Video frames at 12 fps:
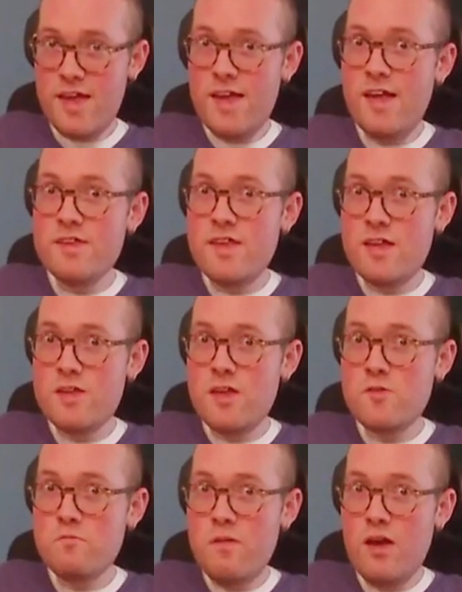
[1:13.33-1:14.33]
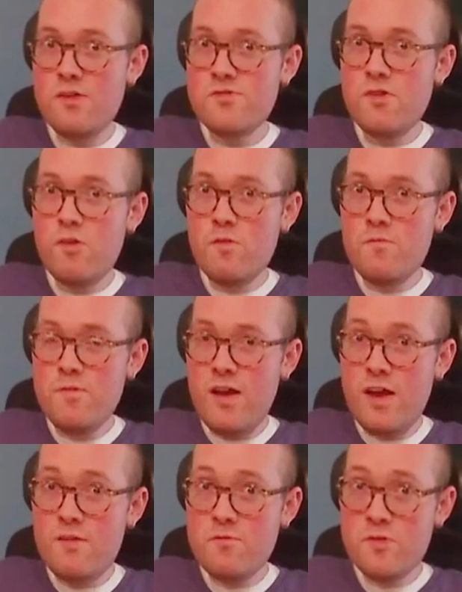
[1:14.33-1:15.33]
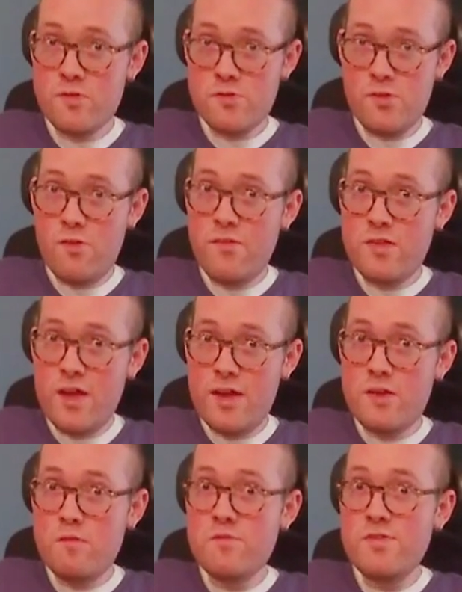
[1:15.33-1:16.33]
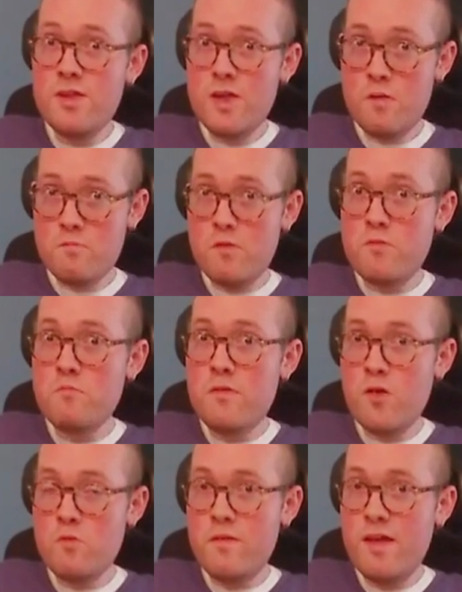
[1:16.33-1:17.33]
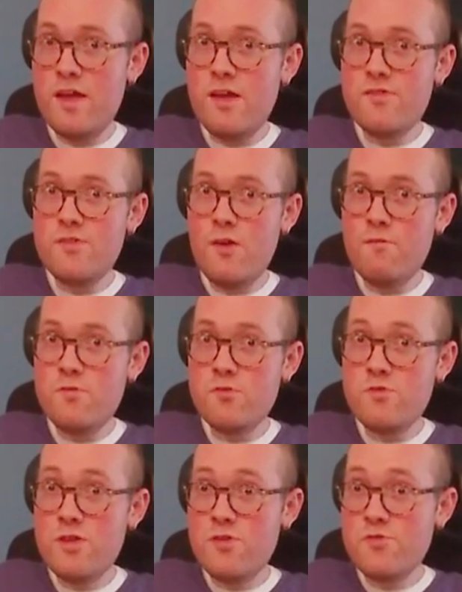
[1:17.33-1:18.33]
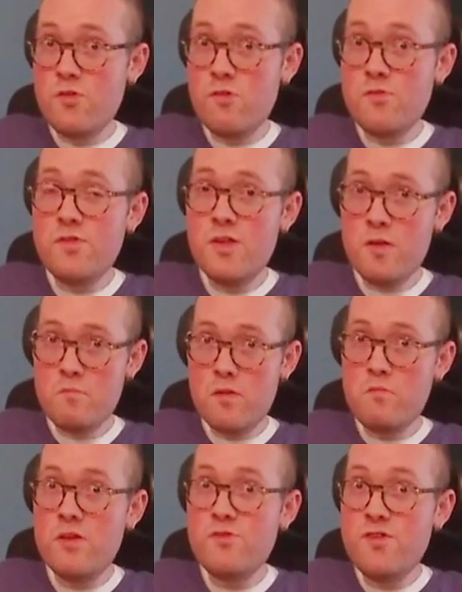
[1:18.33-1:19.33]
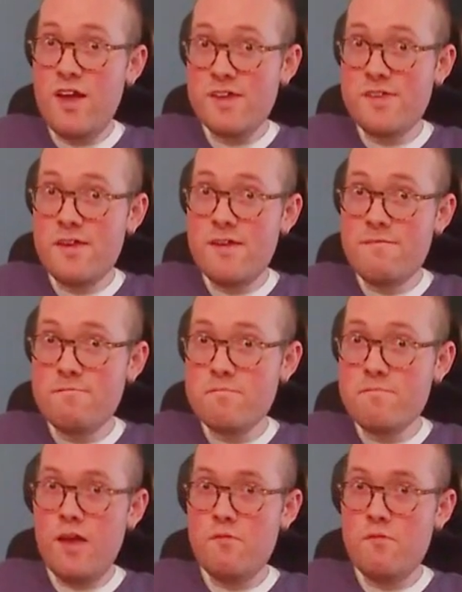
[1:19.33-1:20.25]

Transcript: And in each box are 5 clothing items, maybe a pair of pants, a few t-shirts, maybe a jacket.